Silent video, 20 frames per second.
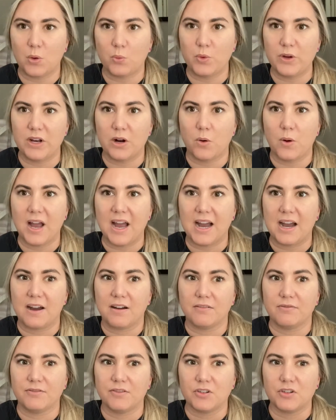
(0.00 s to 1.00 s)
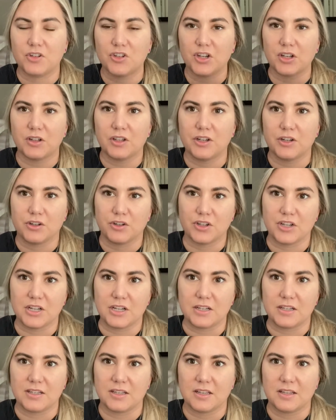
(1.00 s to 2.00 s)
we don't have chili or
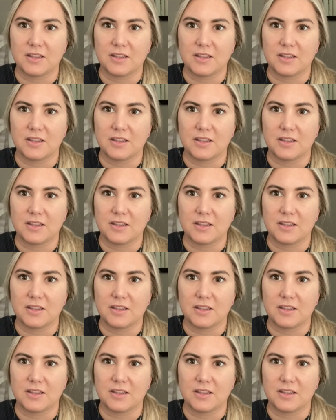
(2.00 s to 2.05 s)
cheese.